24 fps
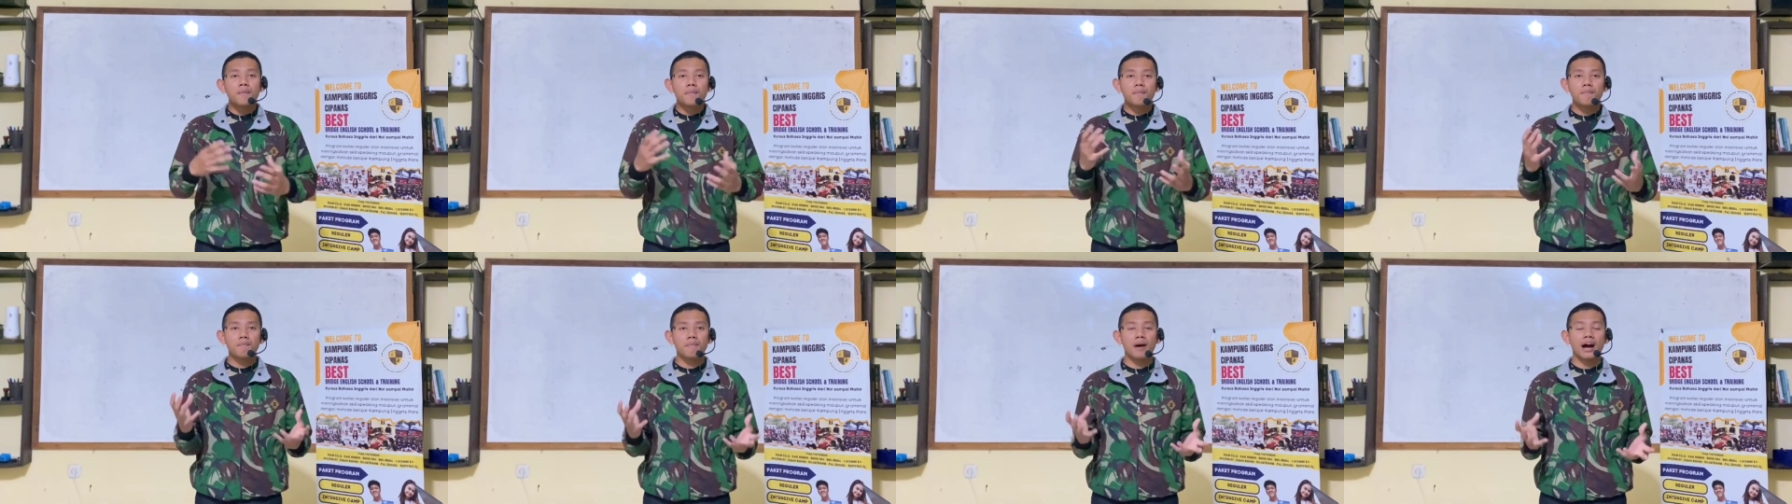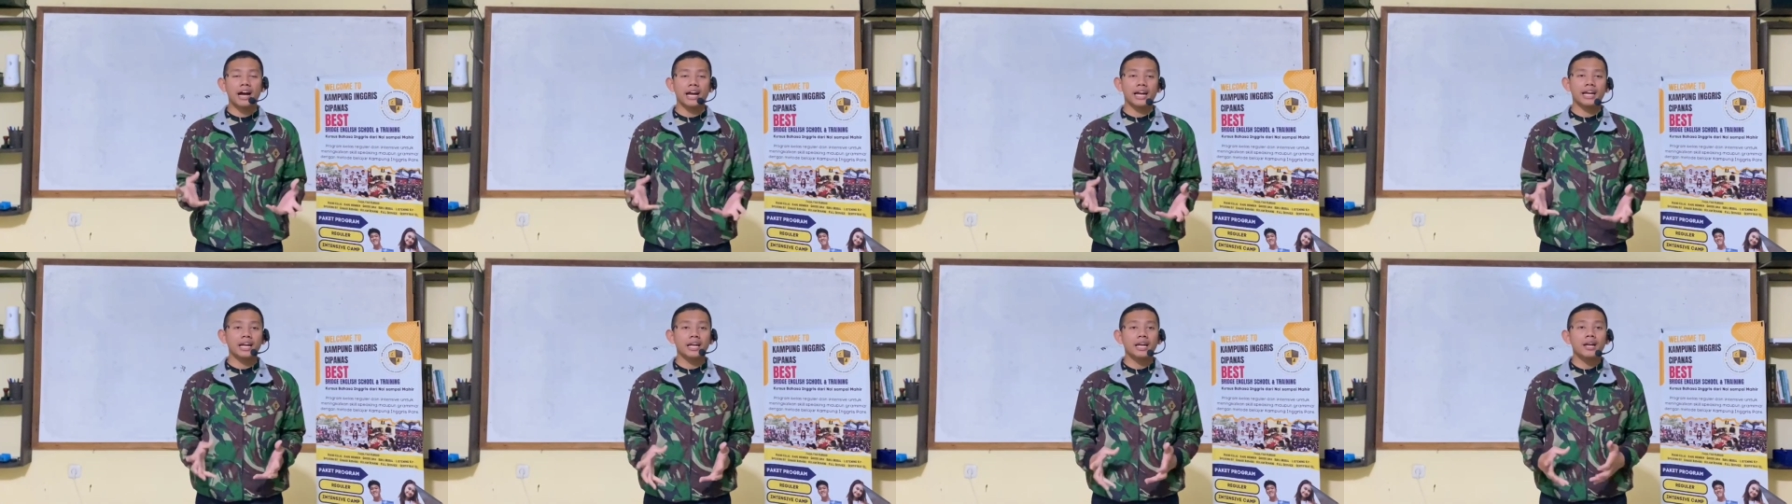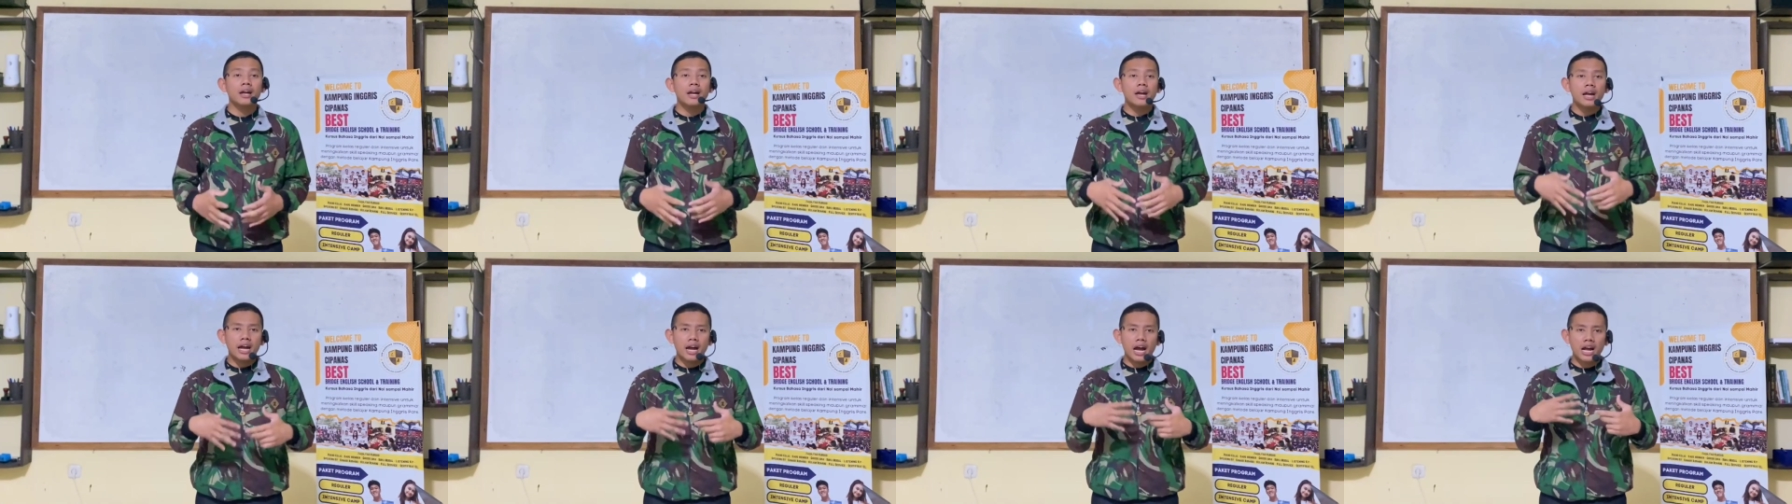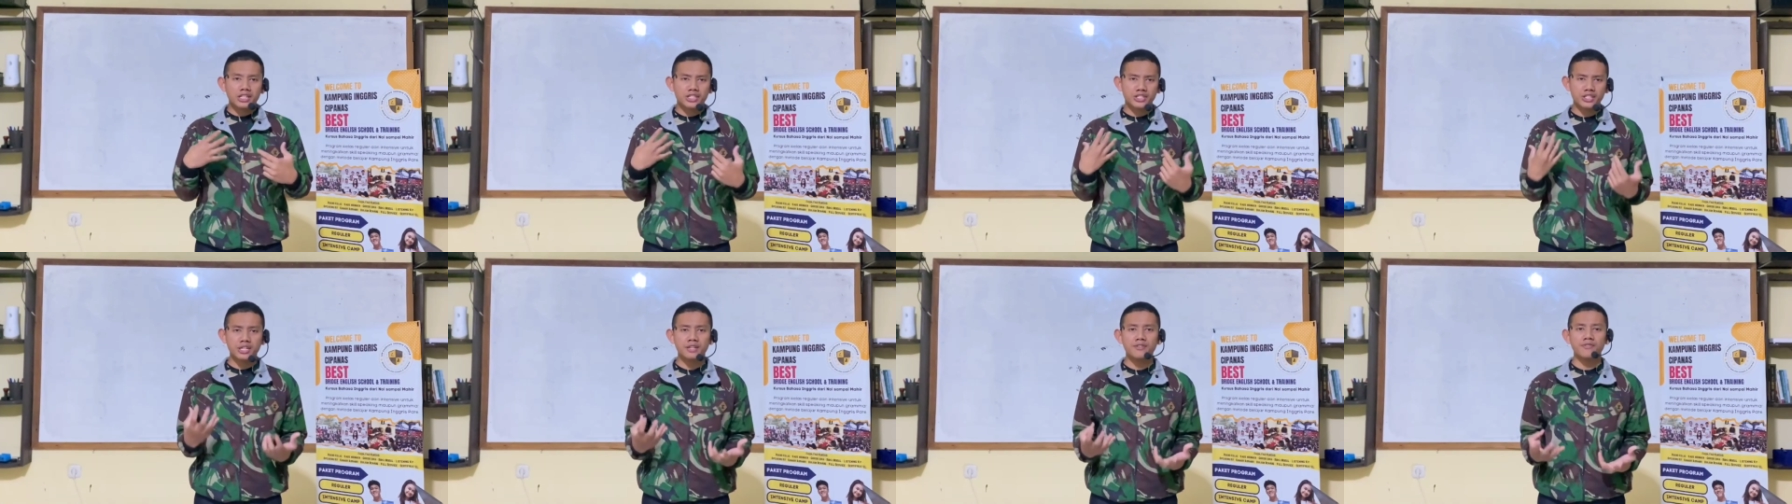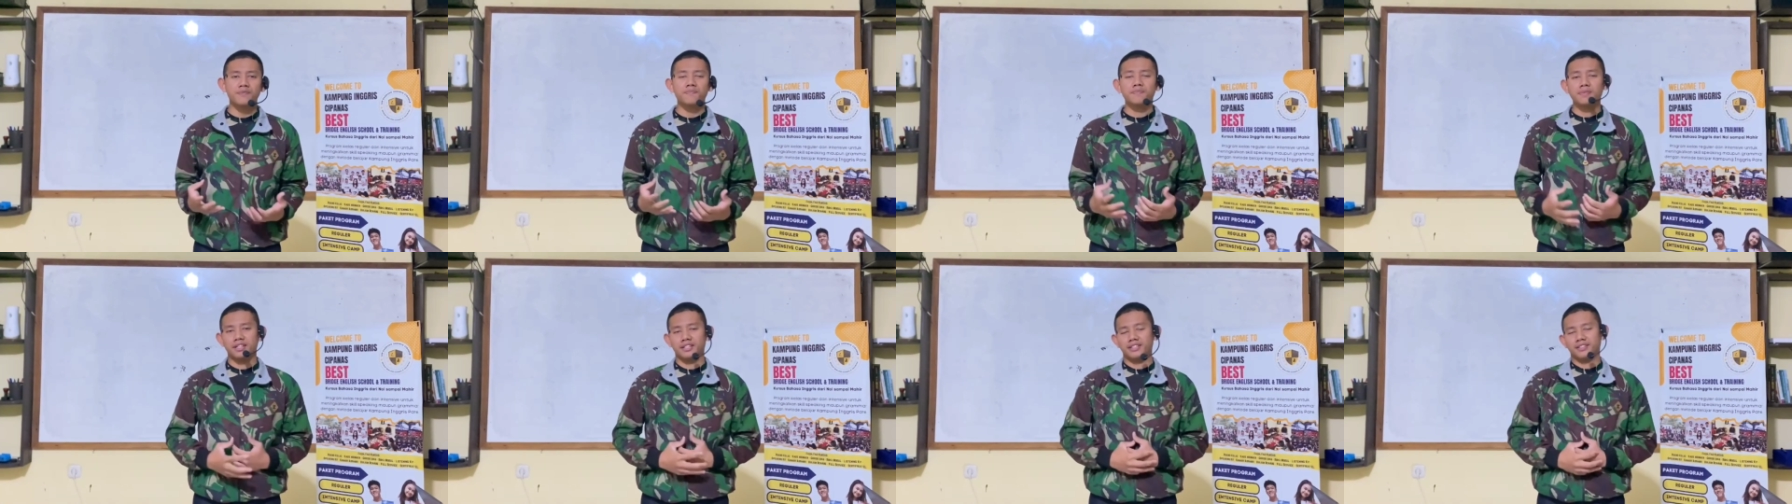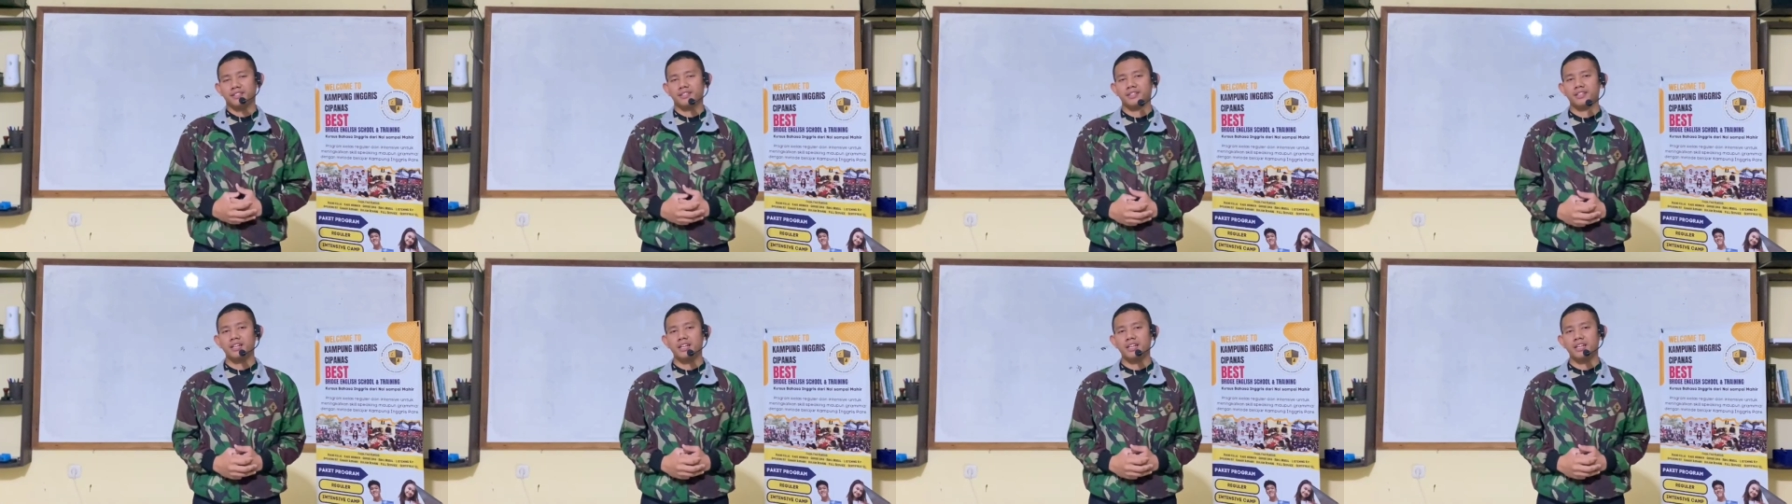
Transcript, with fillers: my achievement,